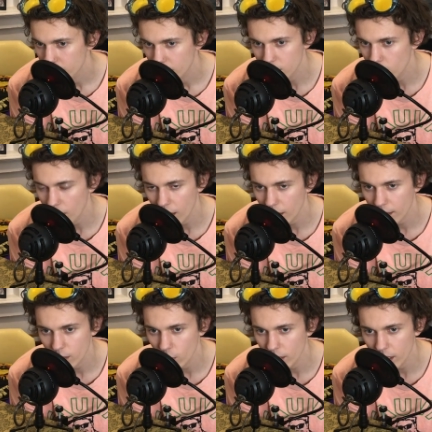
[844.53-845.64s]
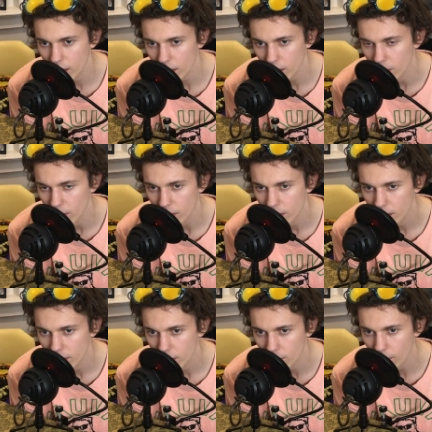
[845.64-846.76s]
Because, like, what do you do?
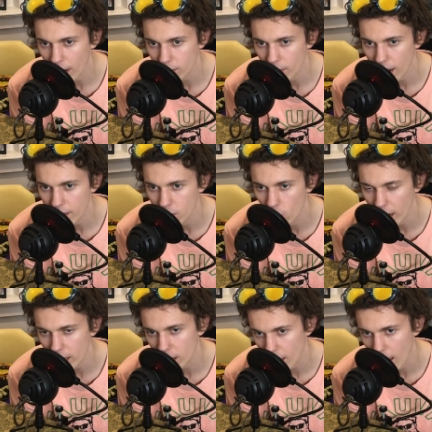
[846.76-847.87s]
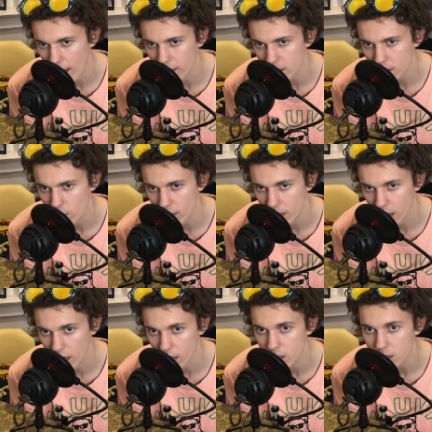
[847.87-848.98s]
You ride, ride, you wait in lines with
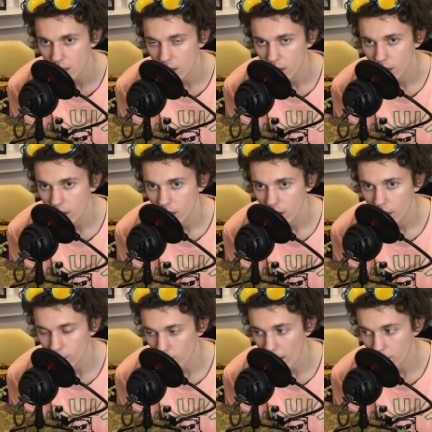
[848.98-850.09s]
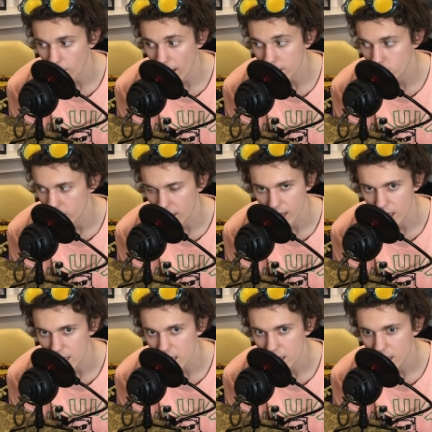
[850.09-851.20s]
kids, and ride rides with
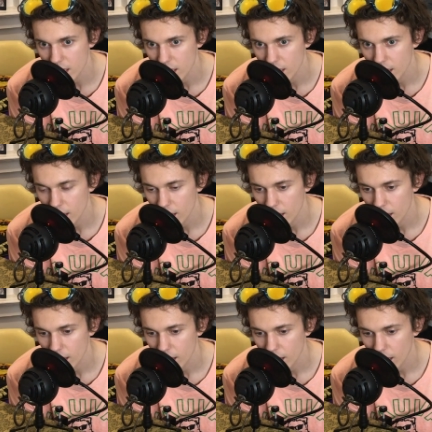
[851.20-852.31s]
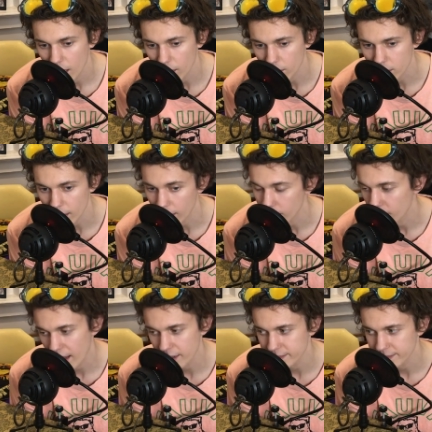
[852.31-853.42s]
kids, and you're just like,
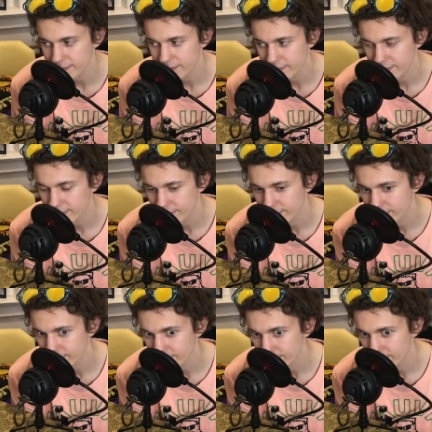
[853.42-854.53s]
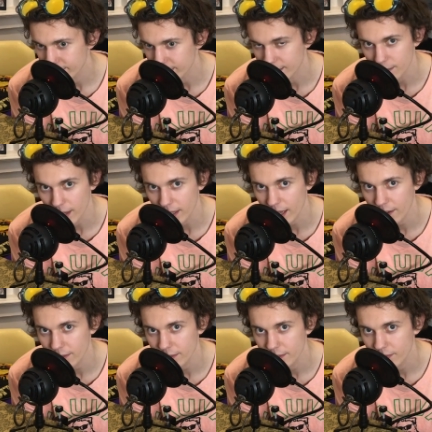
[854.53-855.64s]
hey, this is my
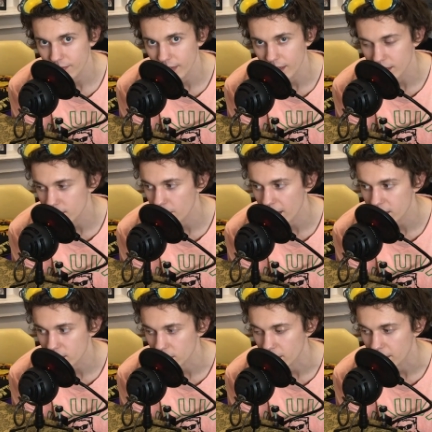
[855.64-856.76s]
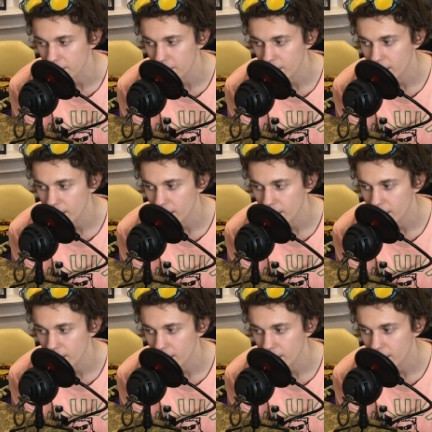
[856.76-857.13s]
life, and this is my Instagram.